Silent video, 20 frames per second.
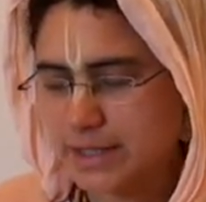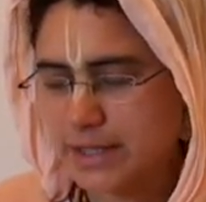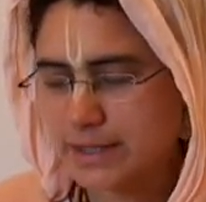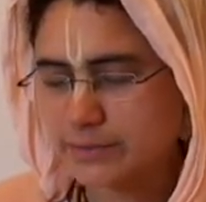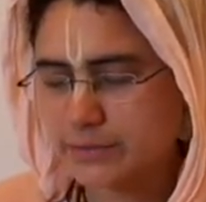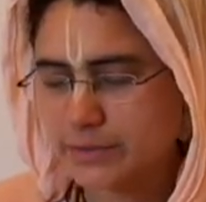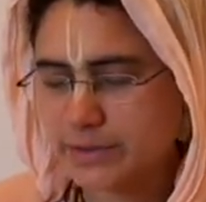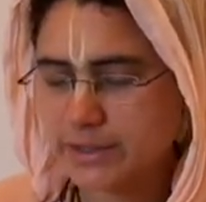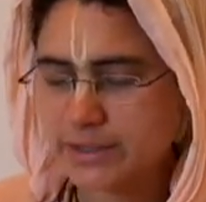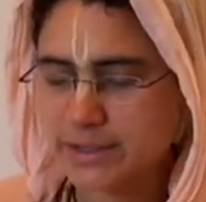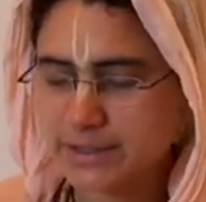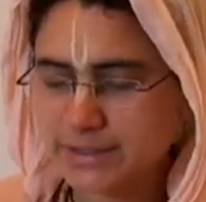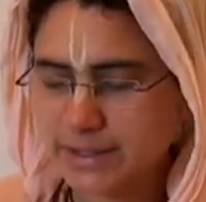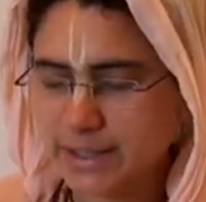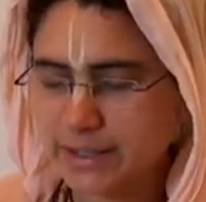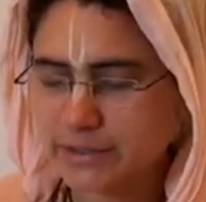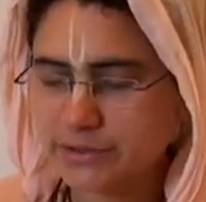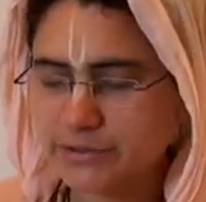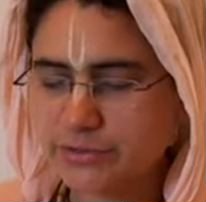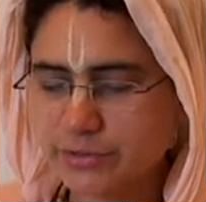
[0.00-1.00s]
when he's
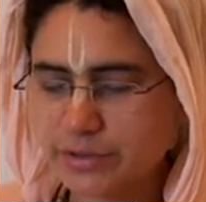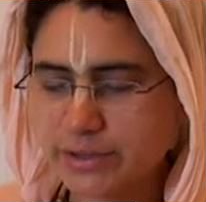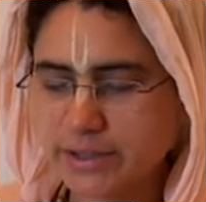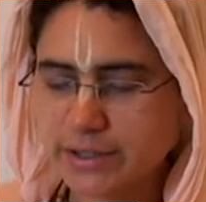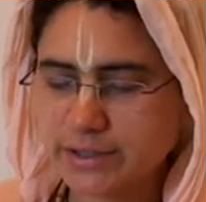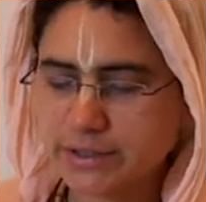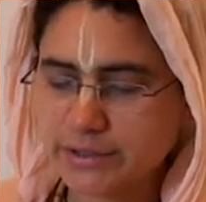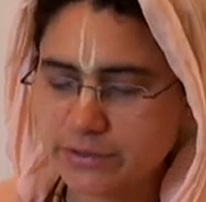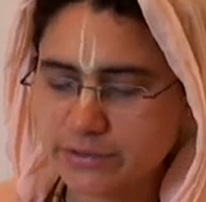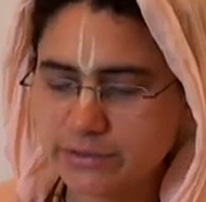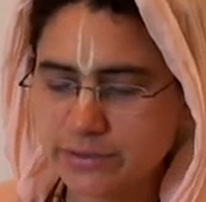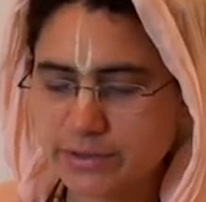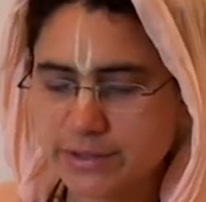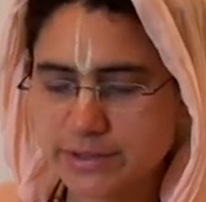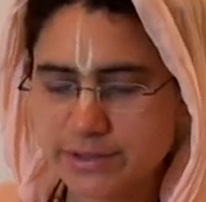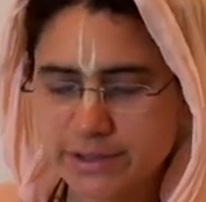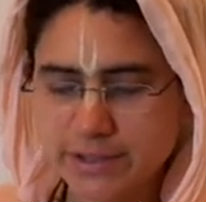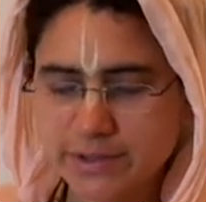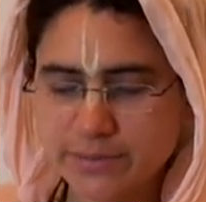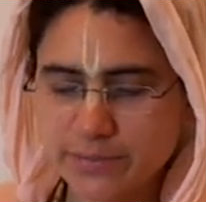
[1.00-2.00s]
entering into
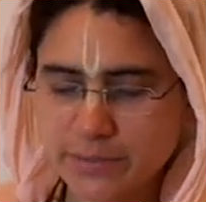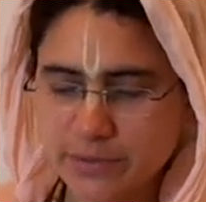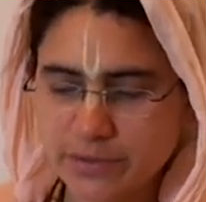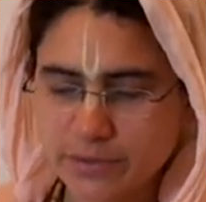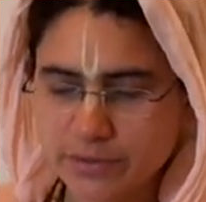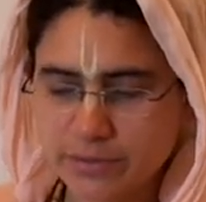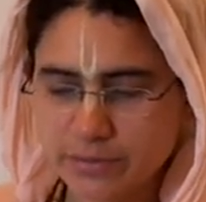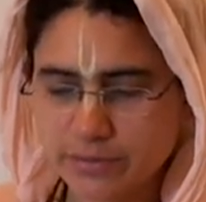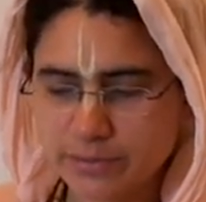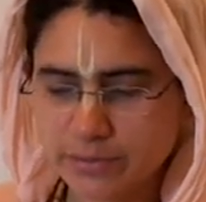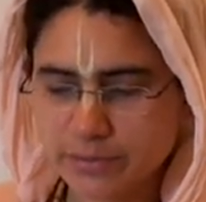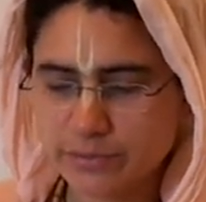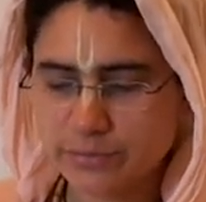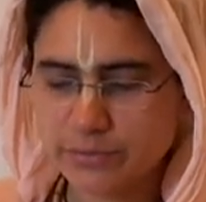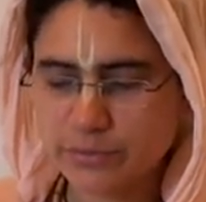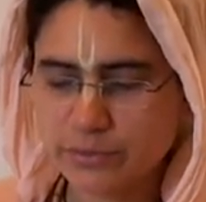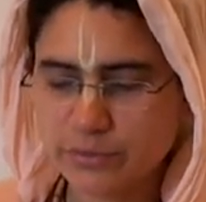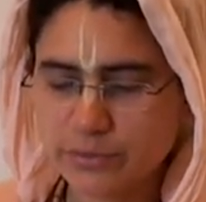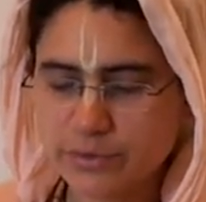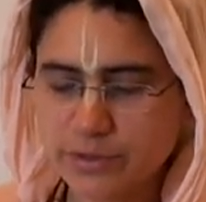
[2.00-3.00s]
this deeper
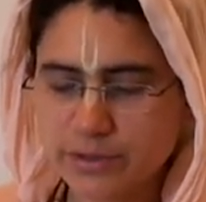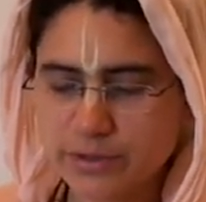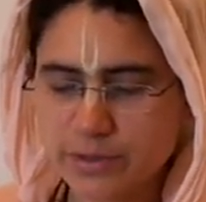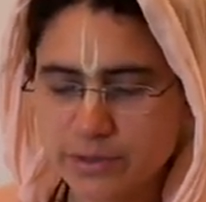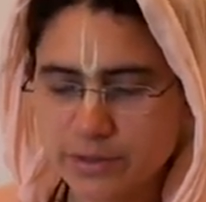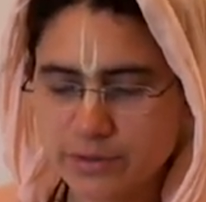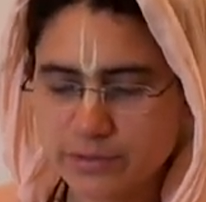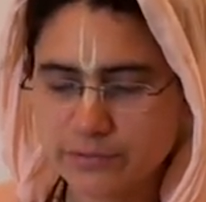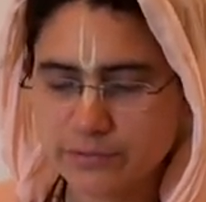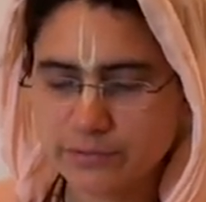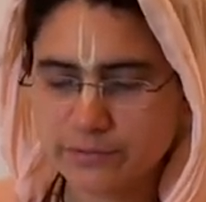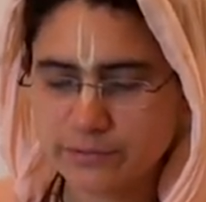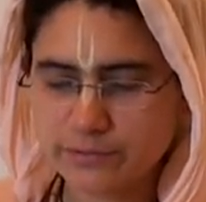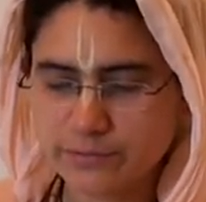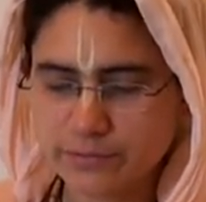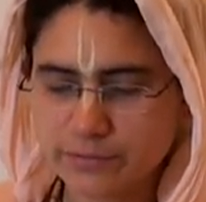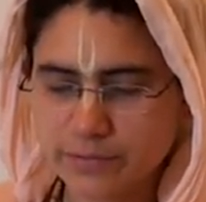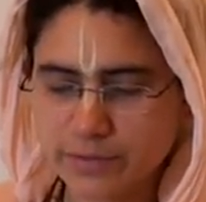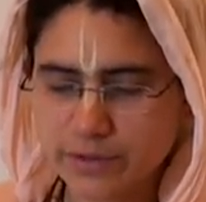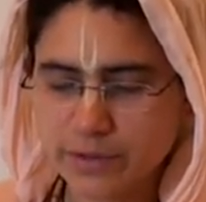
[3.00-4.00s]
mood of
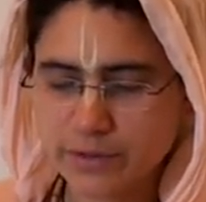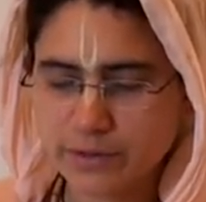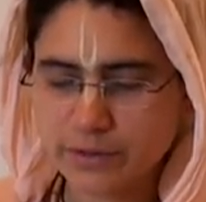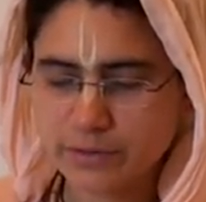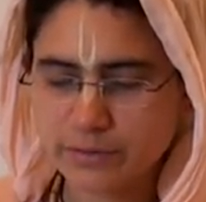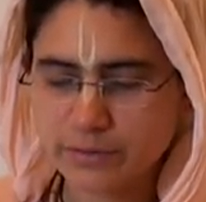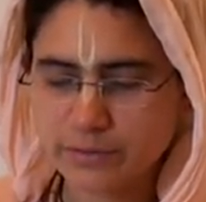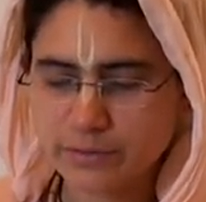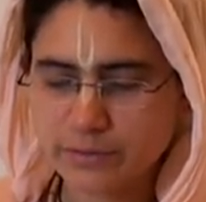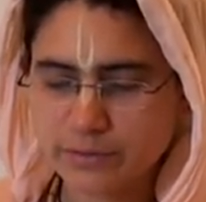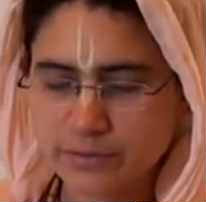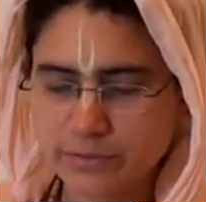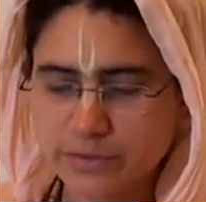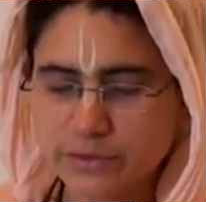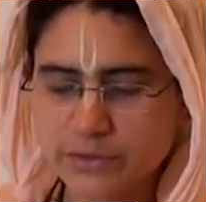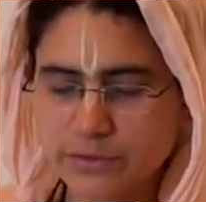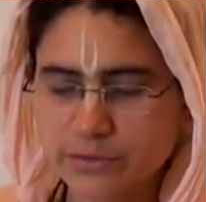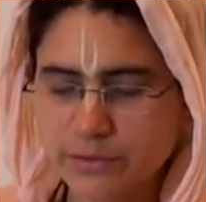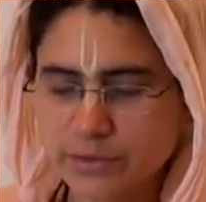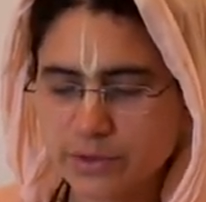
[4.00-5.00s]

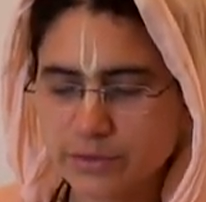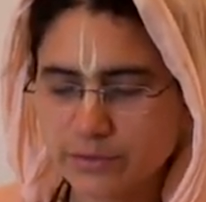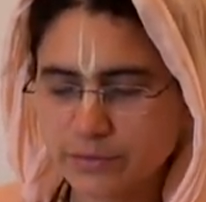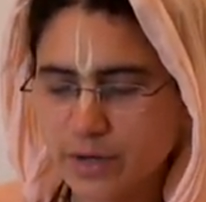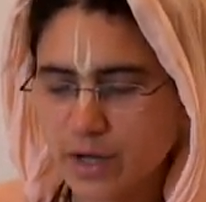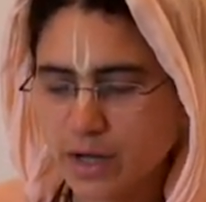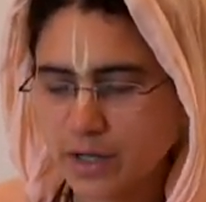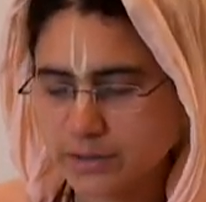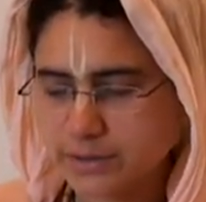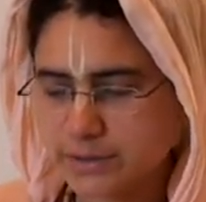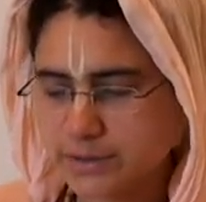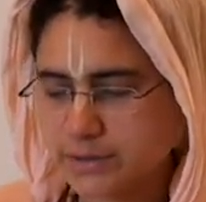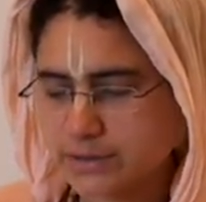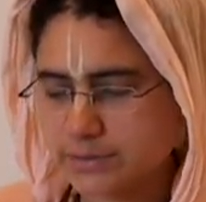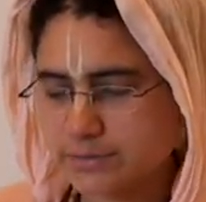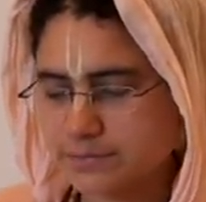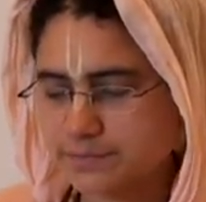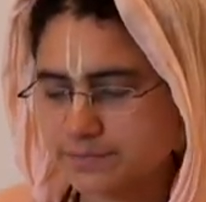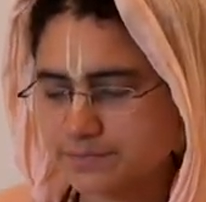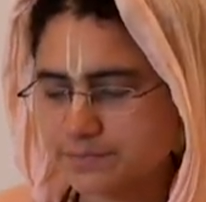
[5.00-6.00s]
Madhura Ras,